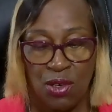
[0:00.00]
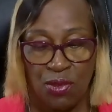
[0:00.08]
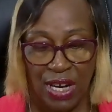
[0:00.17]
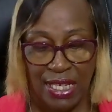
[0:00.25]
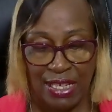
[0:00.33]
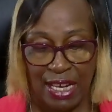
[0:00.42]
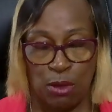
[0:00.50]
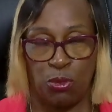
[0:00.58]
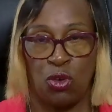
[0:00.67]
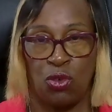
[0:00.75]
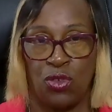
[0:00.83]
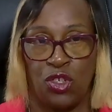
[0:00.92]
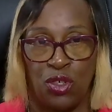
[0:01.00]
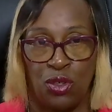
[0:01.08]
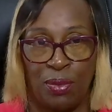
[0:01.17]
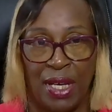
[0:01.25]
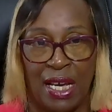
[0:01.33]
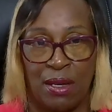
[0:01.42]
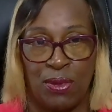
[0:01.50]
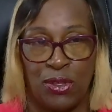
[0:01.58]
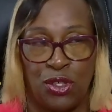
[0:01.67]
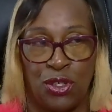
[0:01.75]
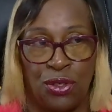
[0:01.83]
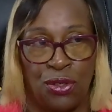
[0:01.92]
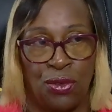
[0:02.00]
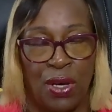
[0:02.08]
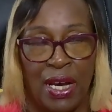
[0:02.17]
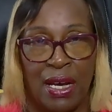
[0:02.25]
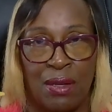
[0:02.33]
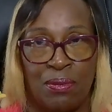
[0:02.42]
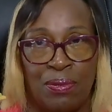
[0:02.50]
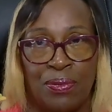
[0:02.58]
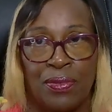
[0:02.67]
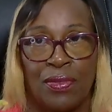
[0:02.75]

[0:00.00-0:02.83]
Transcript: for example, to be able to um,